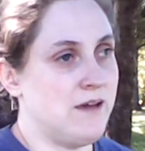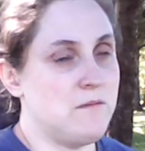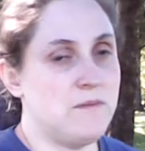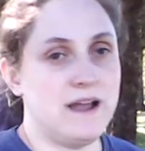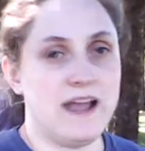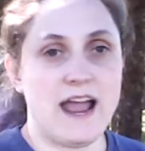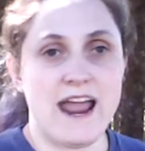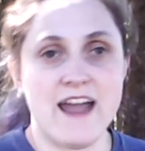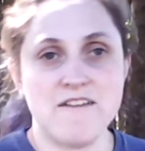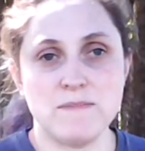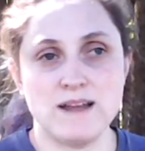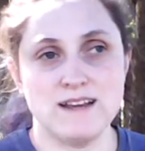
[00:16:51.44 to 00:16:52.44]
But
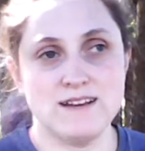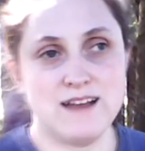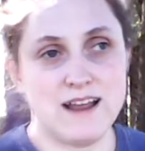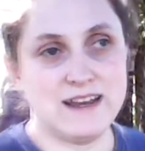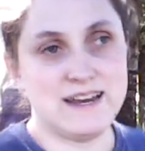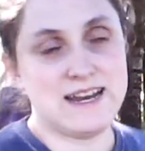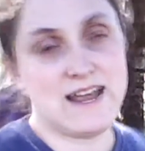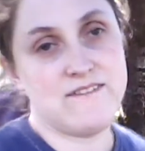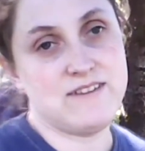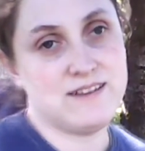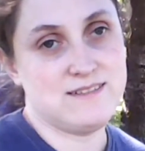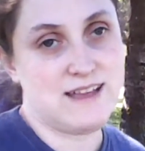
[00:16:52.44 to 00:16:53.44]
I didn't have
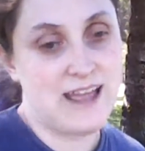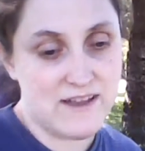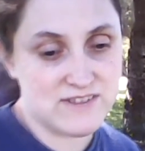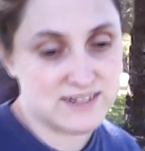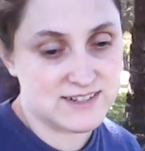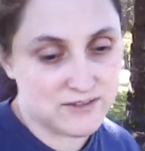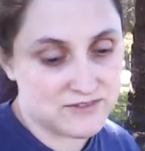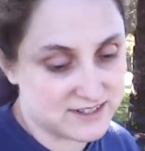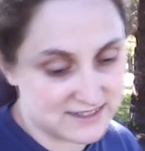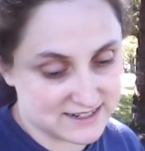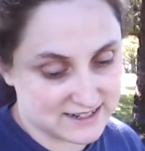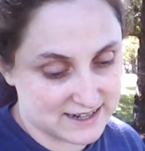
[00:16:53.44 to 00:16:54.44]
I have a selfie
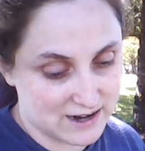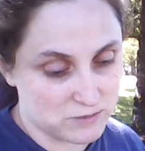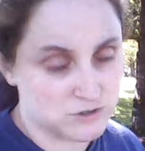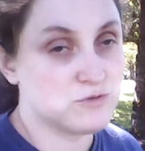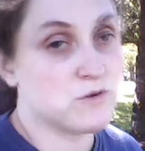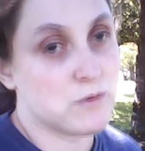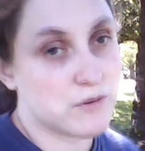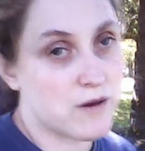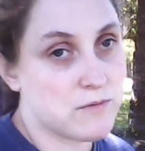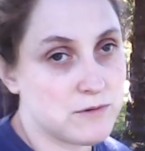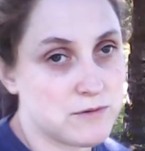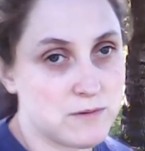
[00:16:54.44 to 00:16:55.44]
stick now, which
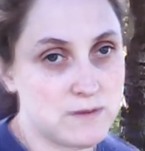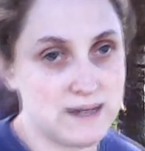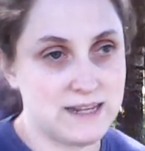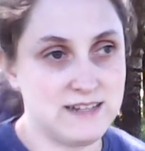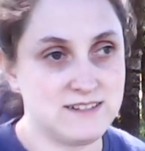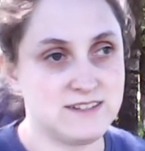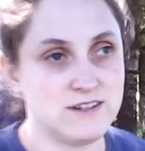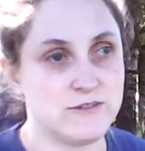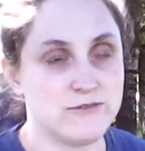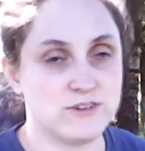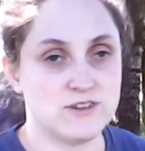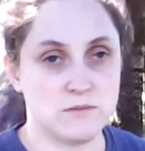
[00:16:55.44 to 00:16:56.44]
probably would have been easier
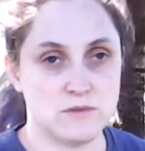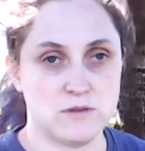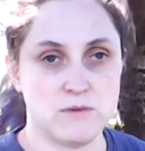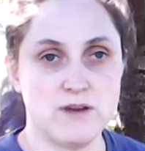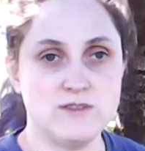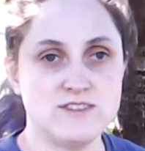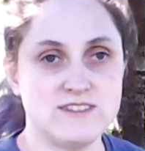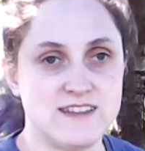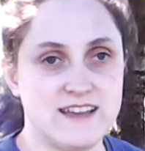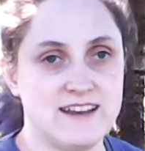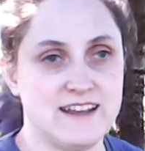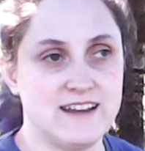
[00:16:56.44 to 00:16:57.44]
for some of the poses
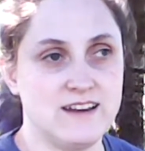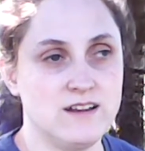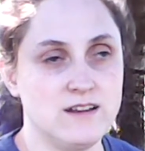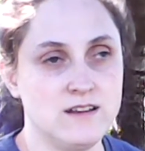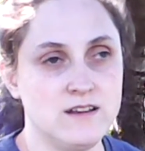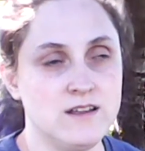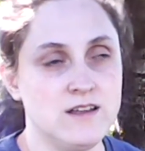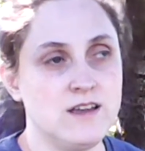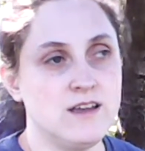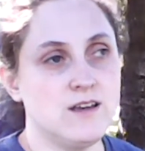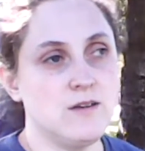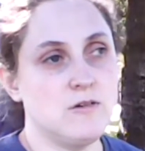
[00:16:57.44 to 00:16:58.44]
I did.
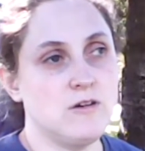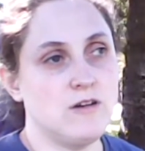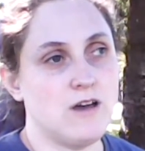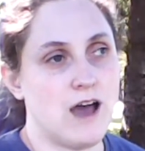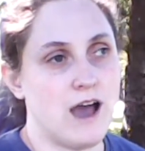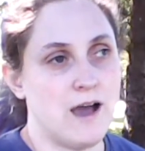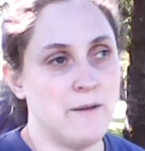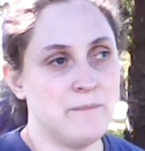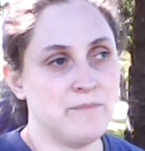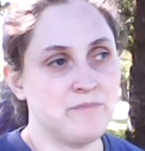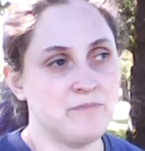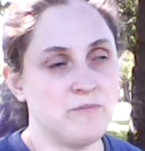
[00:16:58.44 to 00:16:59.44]
Uh,
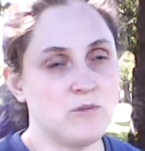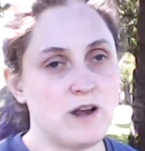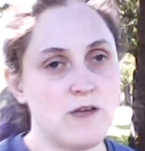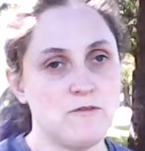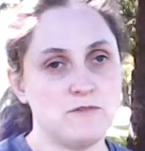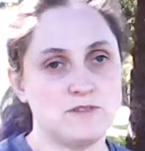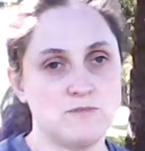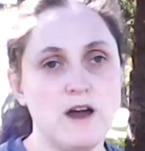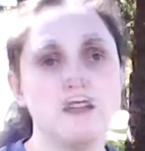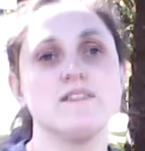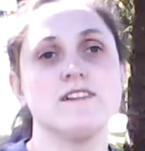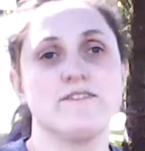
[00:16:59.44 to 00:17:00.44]
when I was
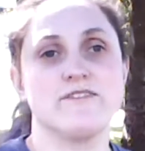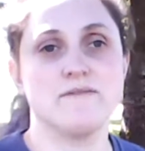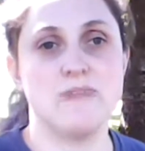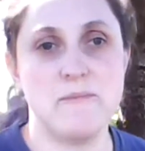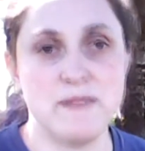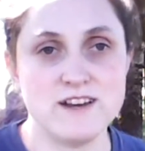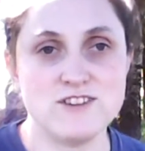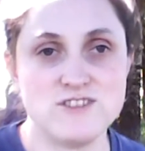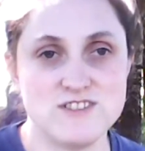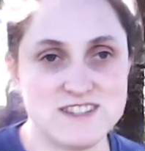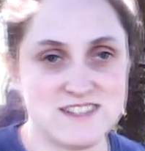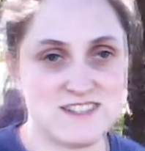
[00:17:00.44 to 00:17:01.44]
modeling for my
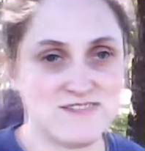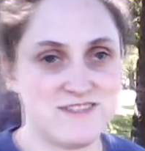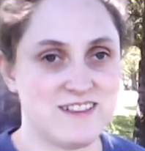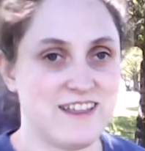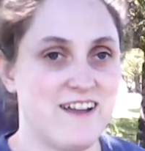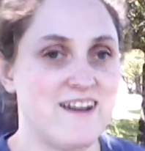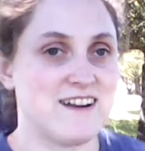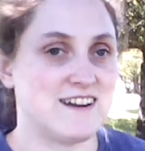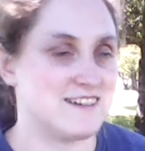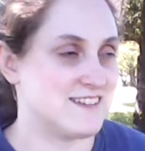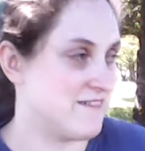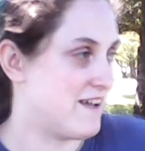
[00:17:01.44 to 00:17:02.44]
pictures, it's really hard
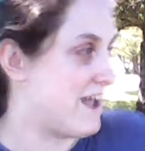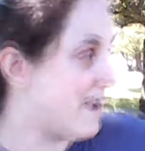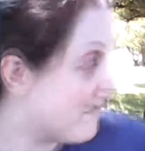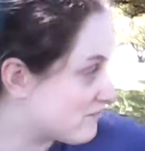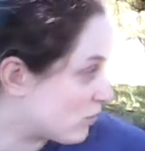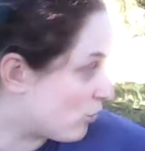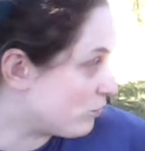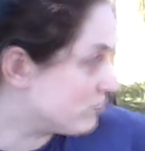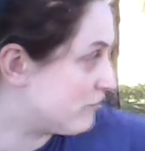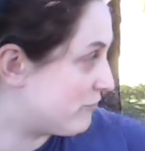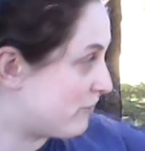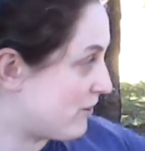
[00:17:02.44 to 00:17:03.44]
because I have to hold
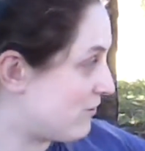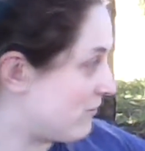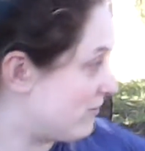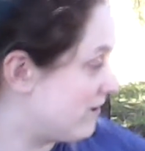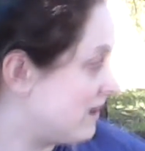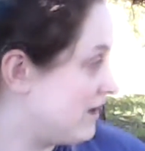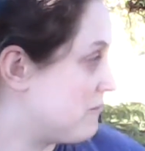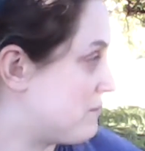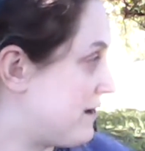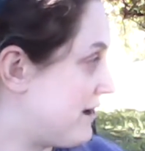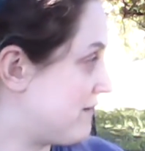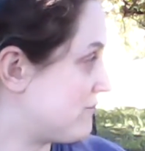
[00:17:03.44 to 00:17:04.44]
the phone, but
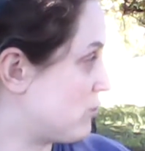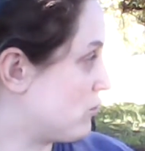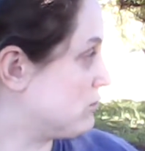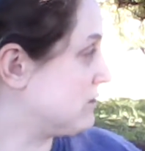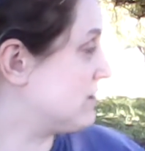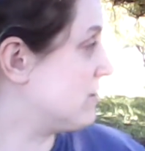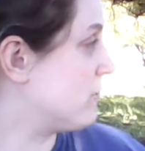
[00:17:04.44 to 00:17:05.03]
I have to hold it in